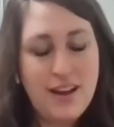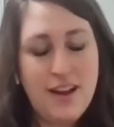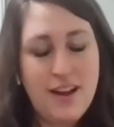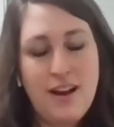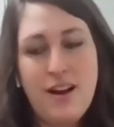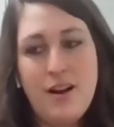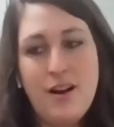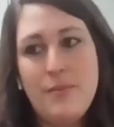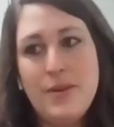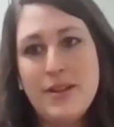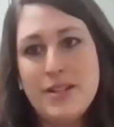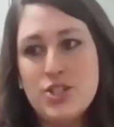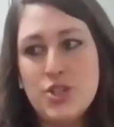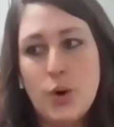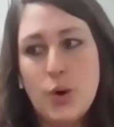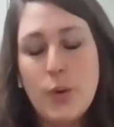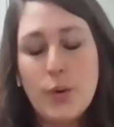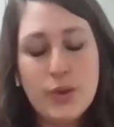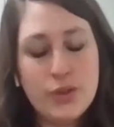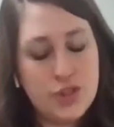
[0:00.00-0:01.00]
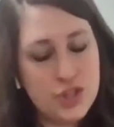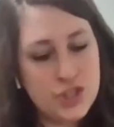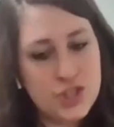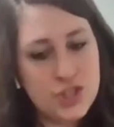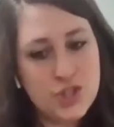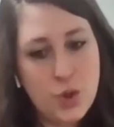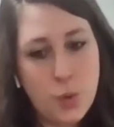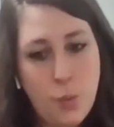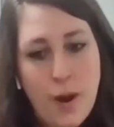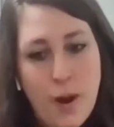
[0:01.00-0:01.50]
And so just
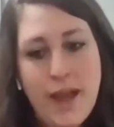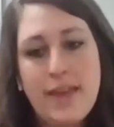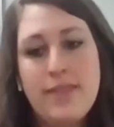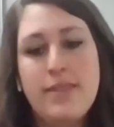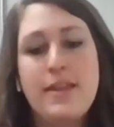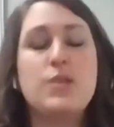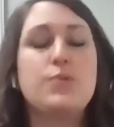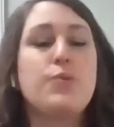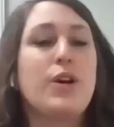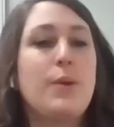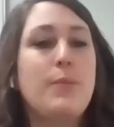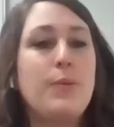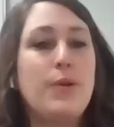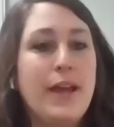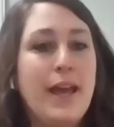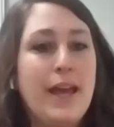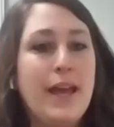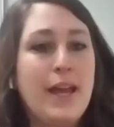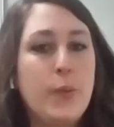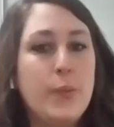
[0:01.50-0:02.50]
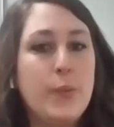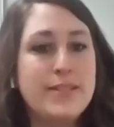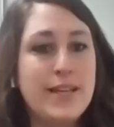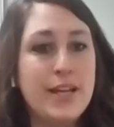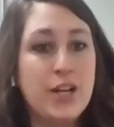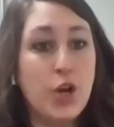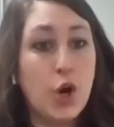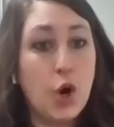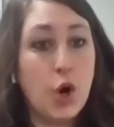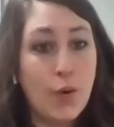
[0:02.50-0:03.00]
the way things were communicated was
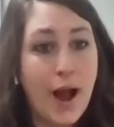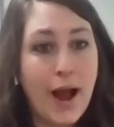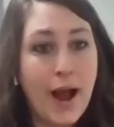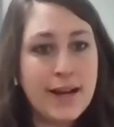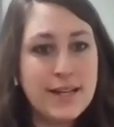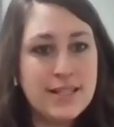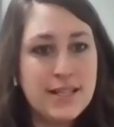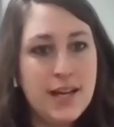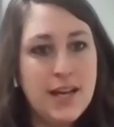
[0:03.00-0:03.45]
incorrect.